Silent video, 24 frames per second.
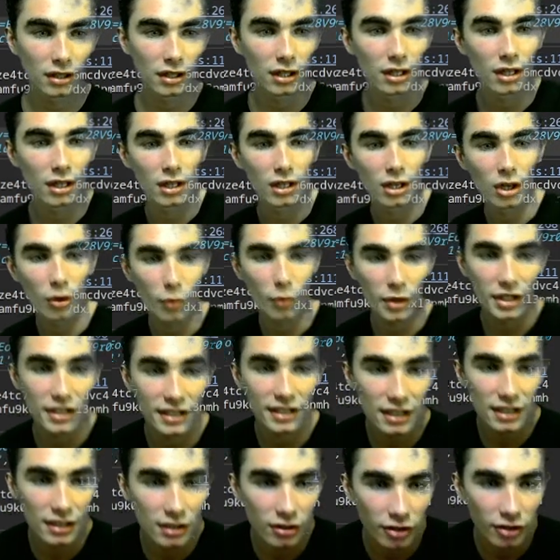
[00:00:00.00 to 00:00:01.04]
we
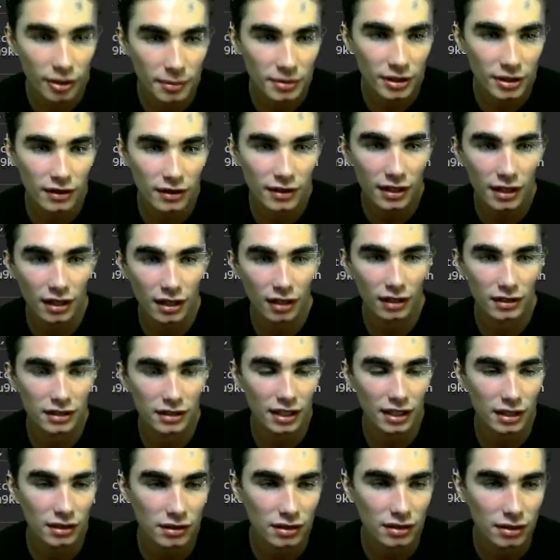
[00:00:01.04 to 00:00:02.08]
decrypted the
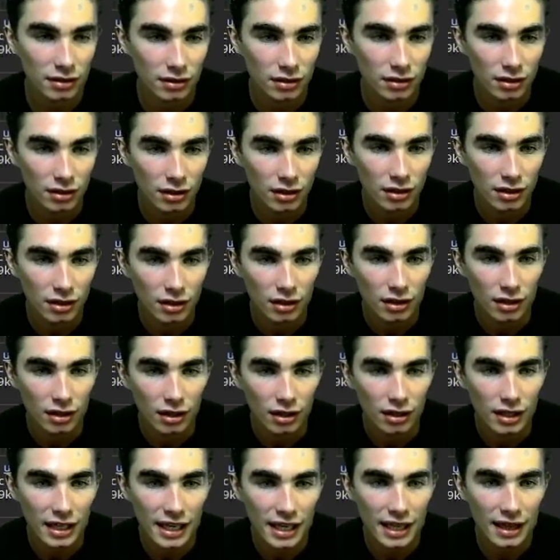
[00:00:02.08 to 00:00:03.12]
content,
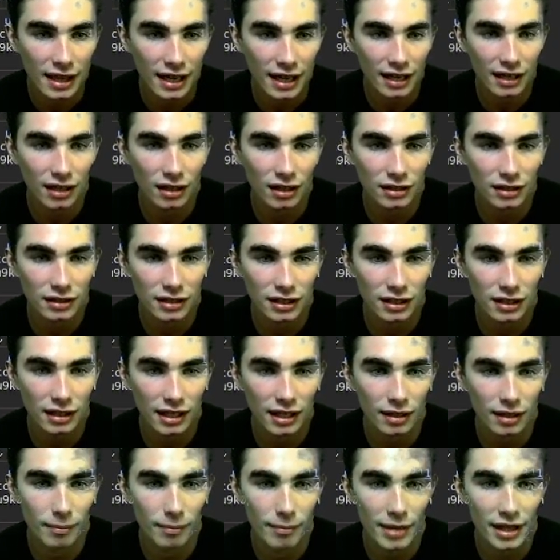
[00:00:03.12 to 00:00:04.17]
and that content had a
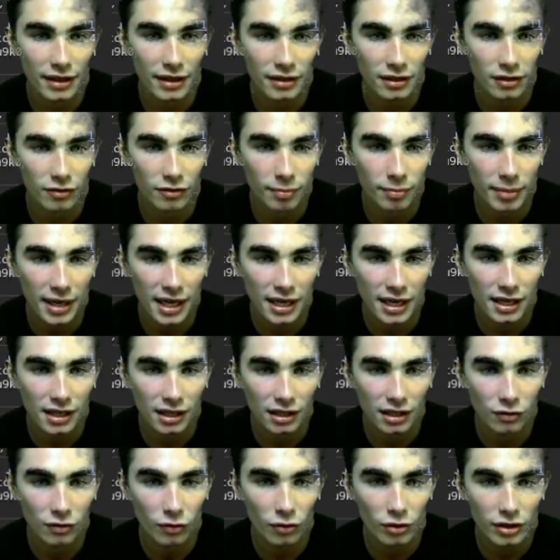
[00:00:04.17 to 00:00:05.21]
method of pay
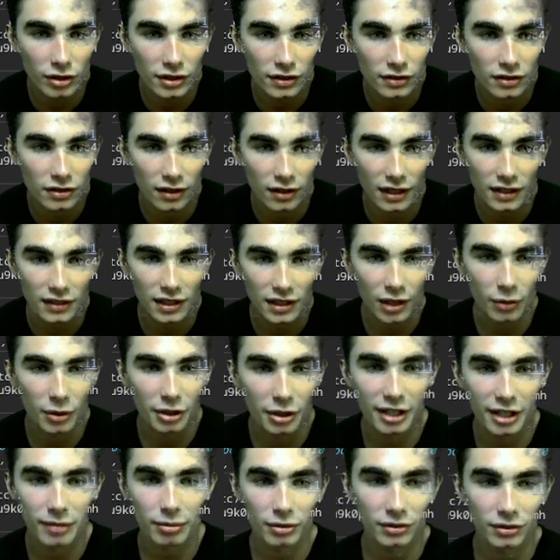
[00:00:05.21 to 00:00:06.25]
invoice, so that's how we were
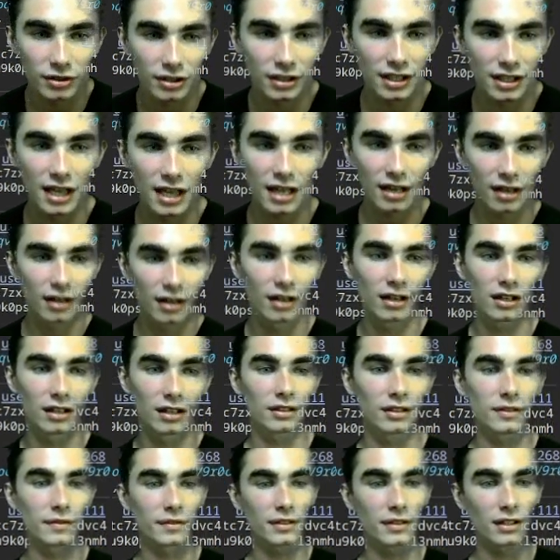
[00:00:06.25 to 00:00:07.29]
able to get our
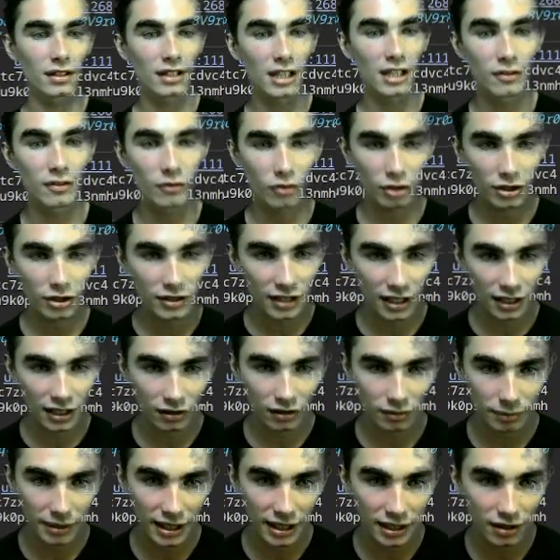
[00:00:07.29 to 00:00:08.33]
pay invoice
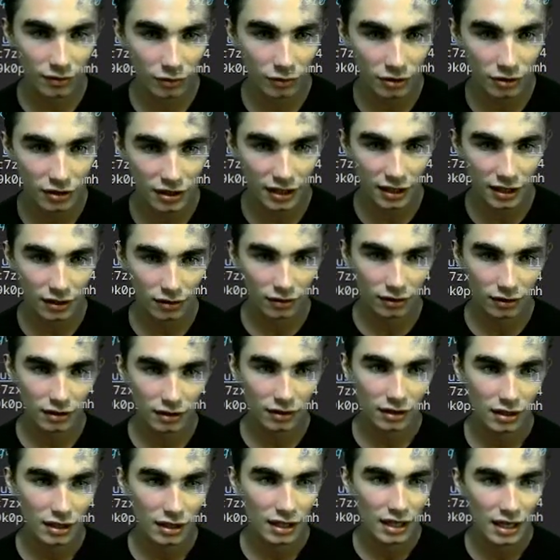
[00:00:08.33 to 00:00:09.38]
handler,
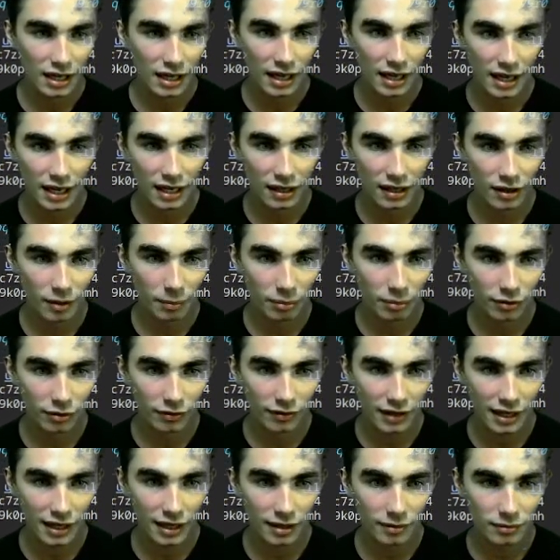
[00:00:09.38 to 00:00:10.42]
and the
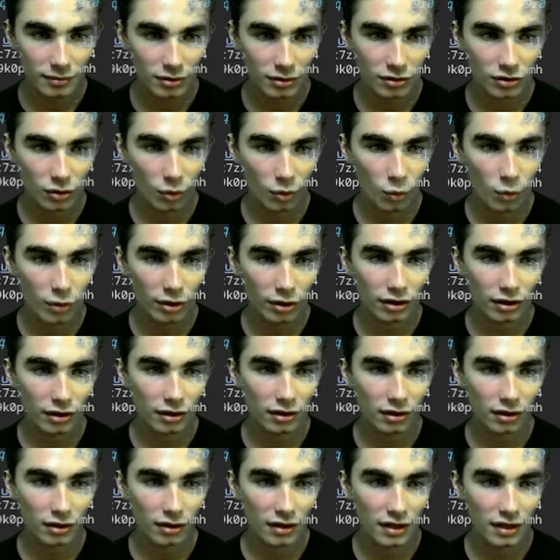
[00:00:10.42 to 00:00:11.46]
params were
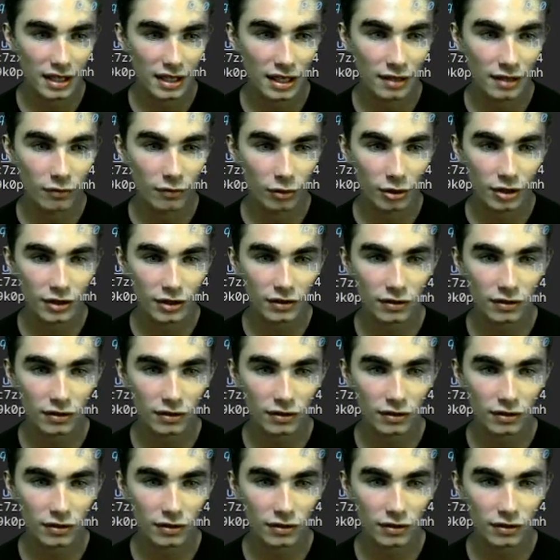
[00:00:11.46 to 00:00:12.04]
the invoice.